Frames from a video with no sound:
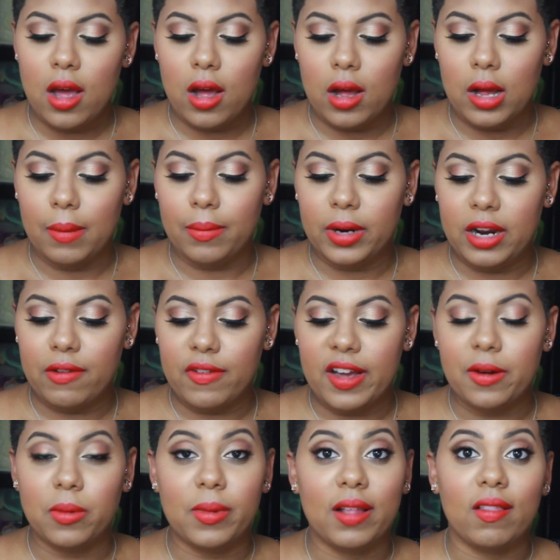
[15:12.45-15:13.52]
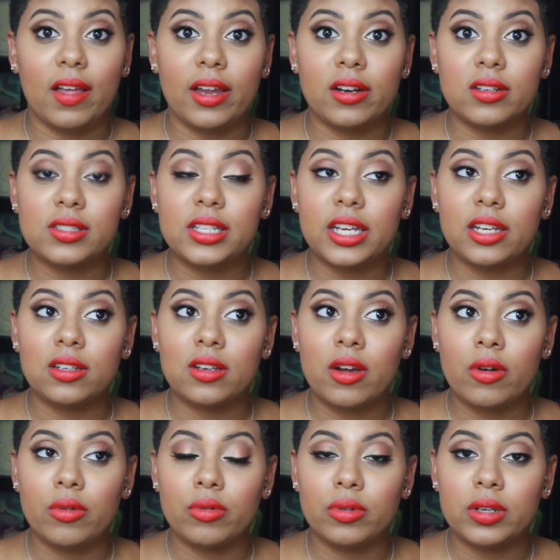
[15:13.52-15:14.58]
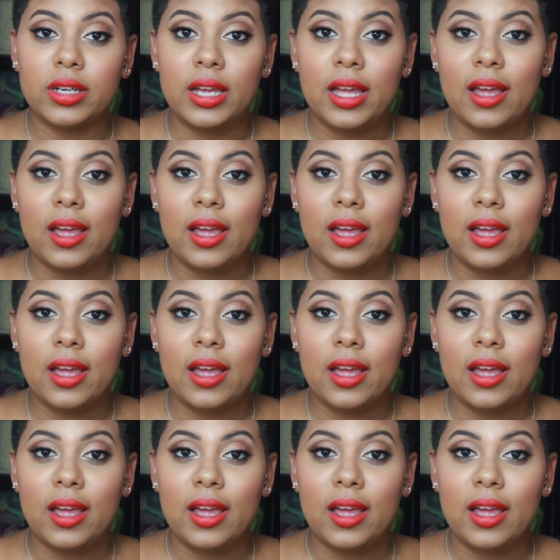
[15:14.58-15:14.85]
But I find with my lighter skin toned